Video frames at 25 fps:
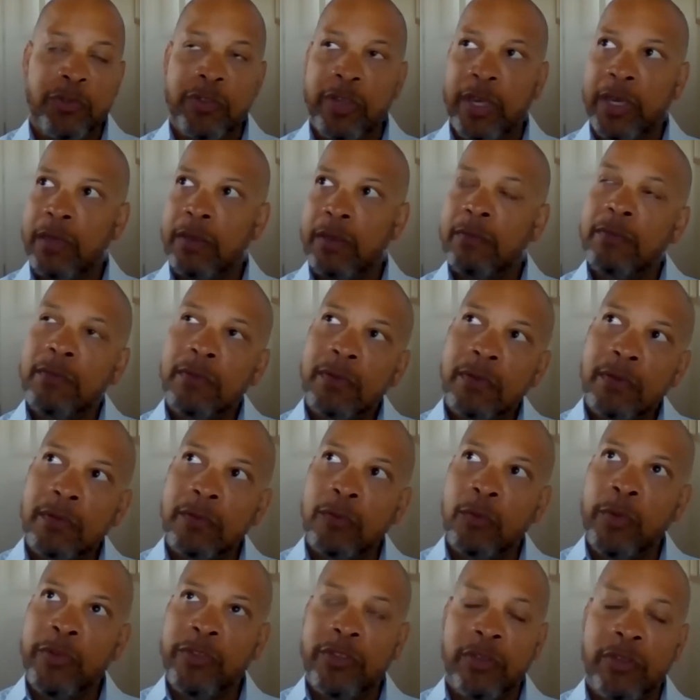say
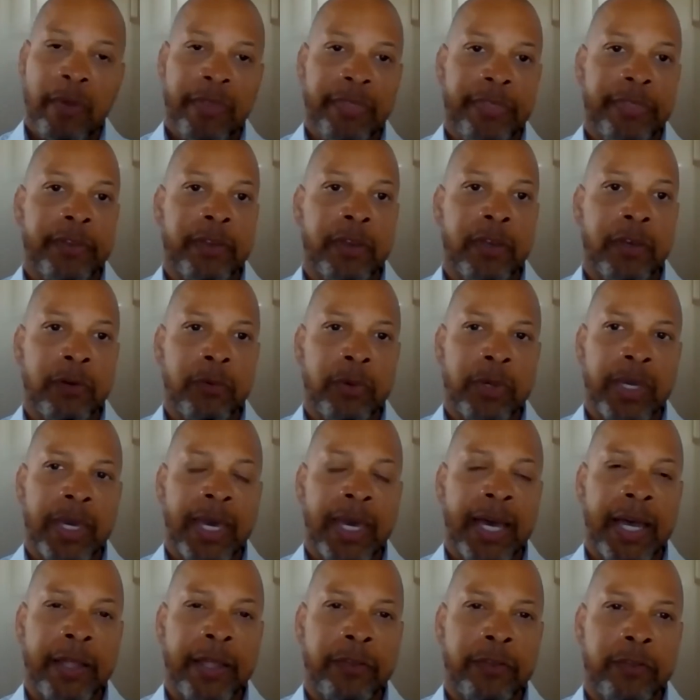almost a month ago, we
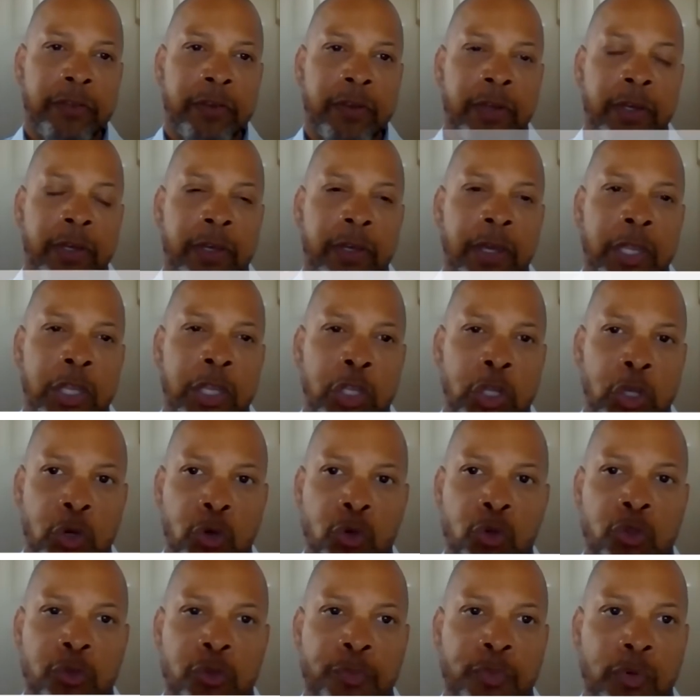had a
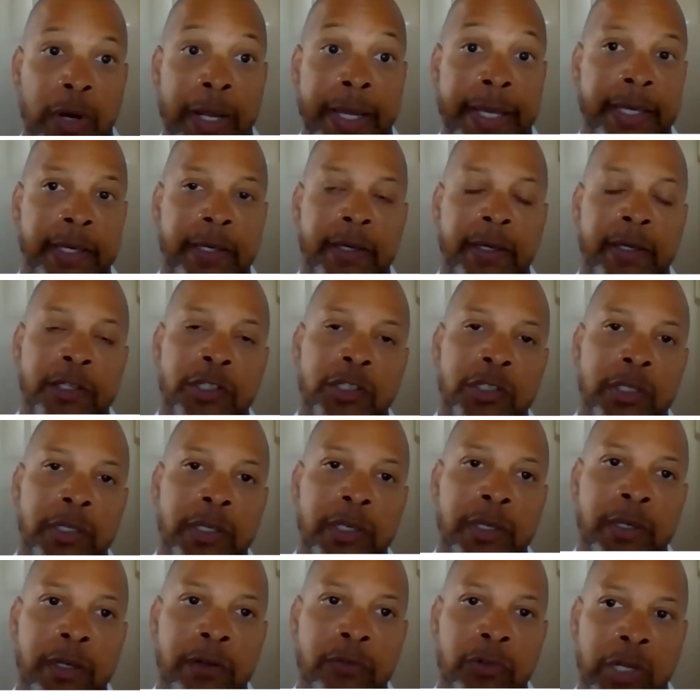news break
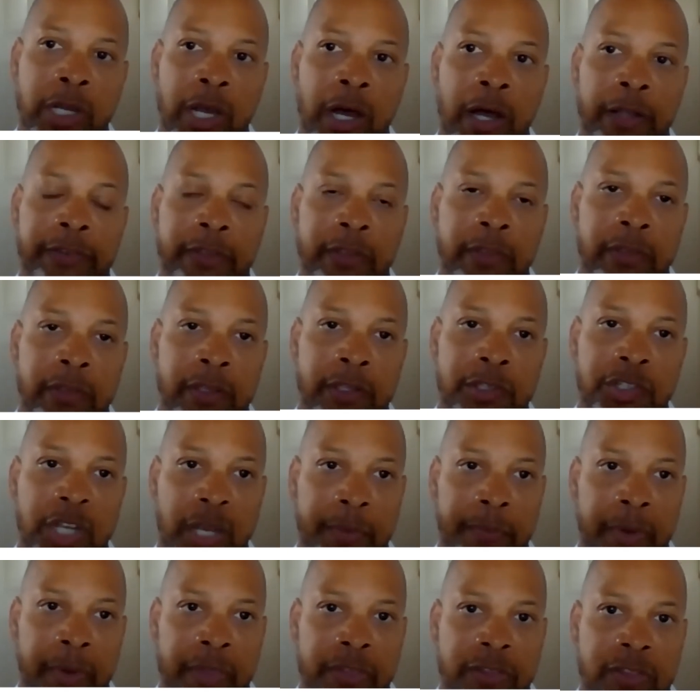actually regarding the
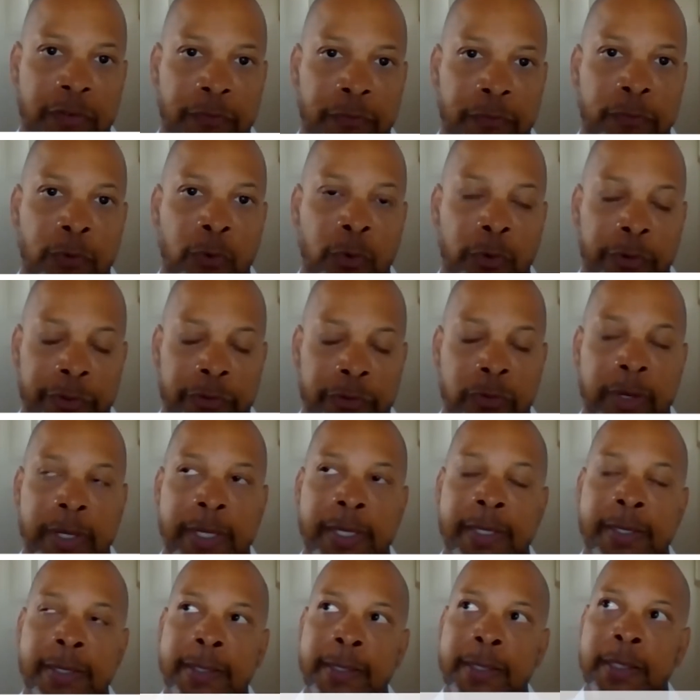CheckMate
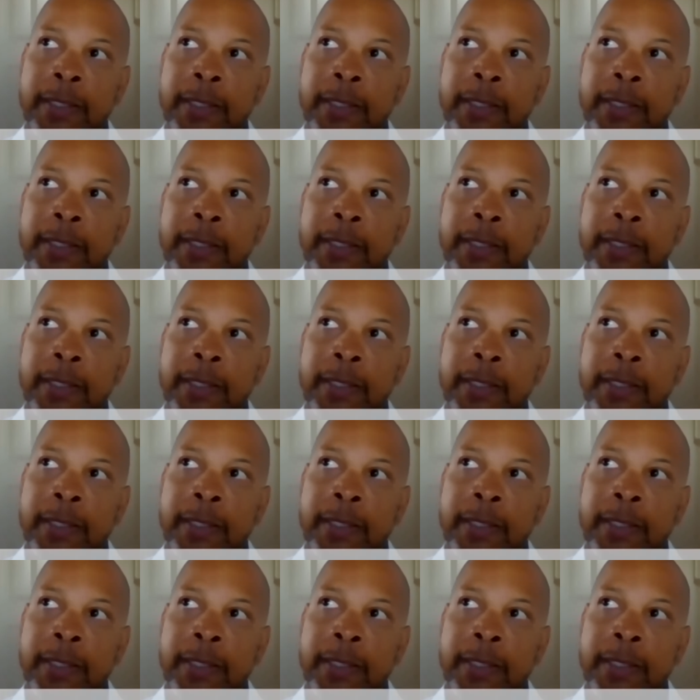743.